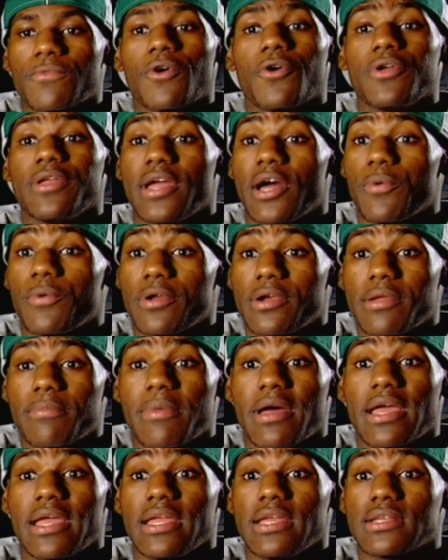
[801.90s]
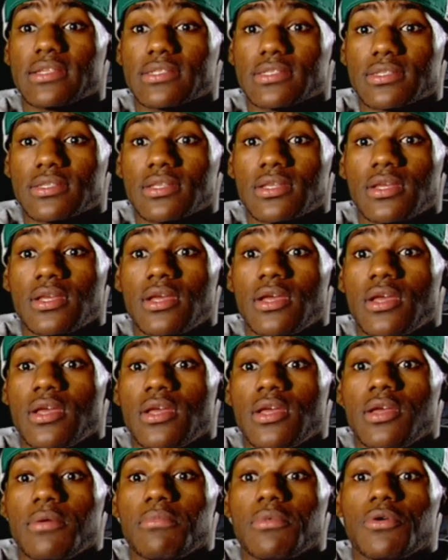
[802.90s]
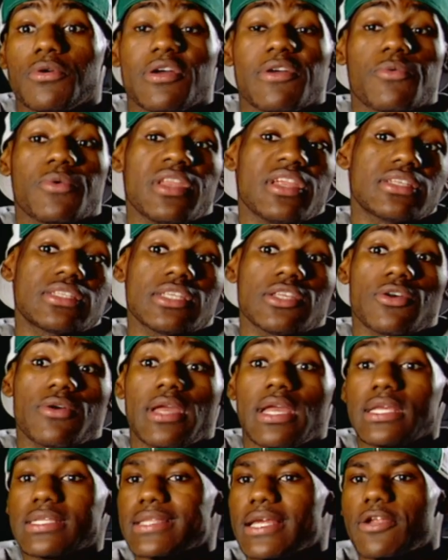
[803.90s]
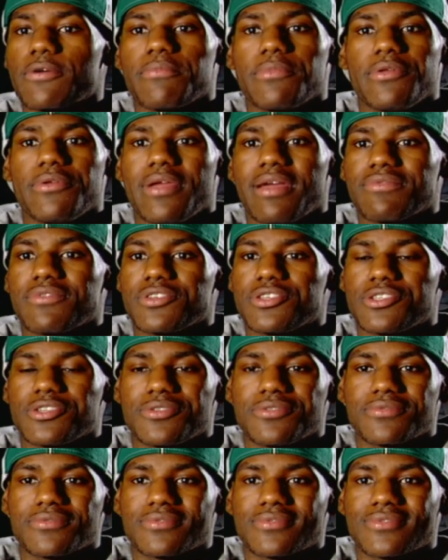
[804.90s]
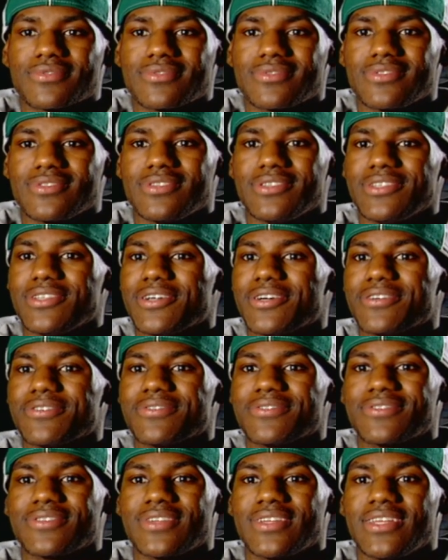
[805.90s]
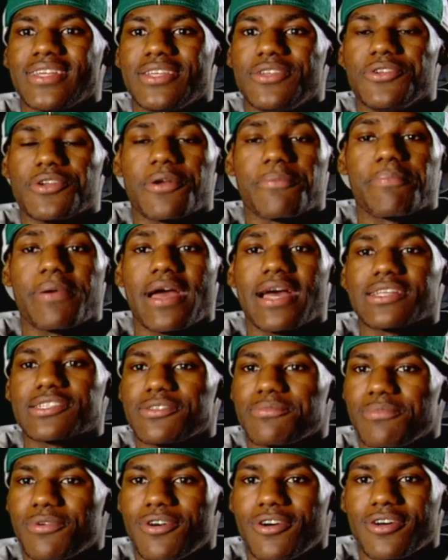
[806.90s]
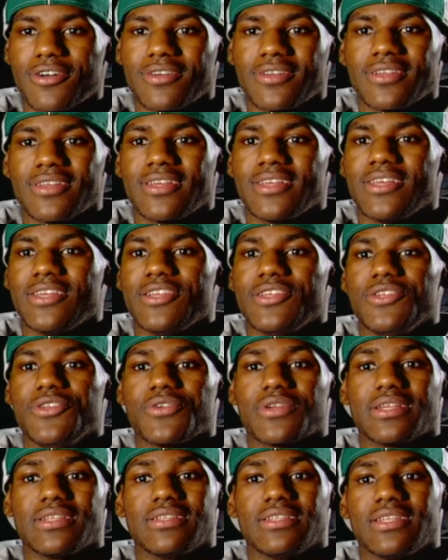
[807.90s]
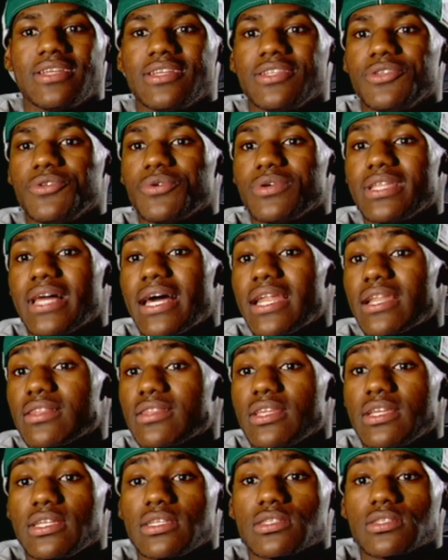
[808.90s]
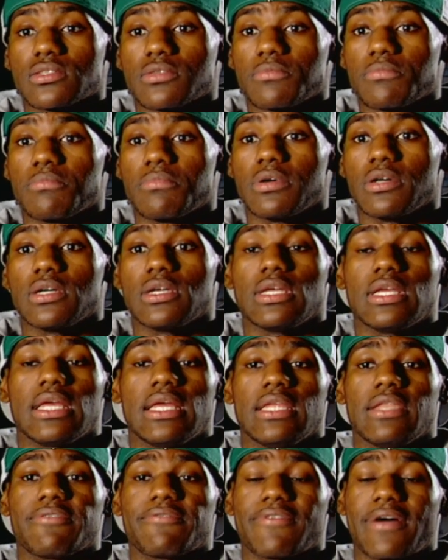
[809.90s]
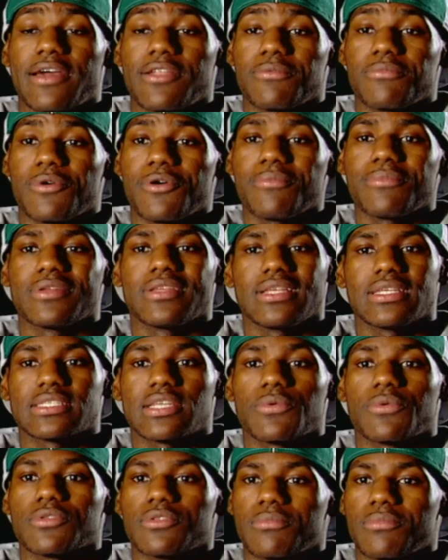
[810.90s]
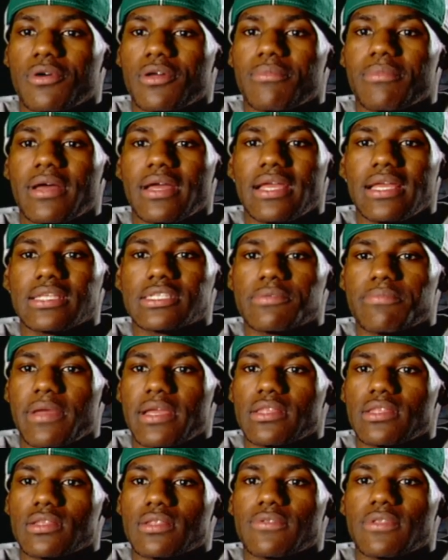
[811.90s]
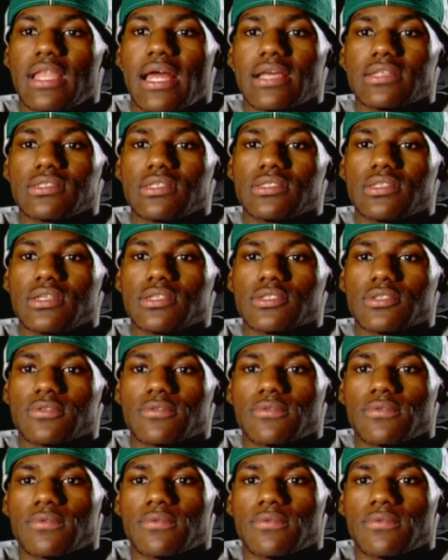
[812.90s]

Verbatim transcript: Oh yeah, I want it in my hands. Well, when it's in your hands, that don't mean you have to shoot. You know, you can pass the ball. You can do a lot of things, but in the final moment, yes, I want the ball in my hands to make the last decision.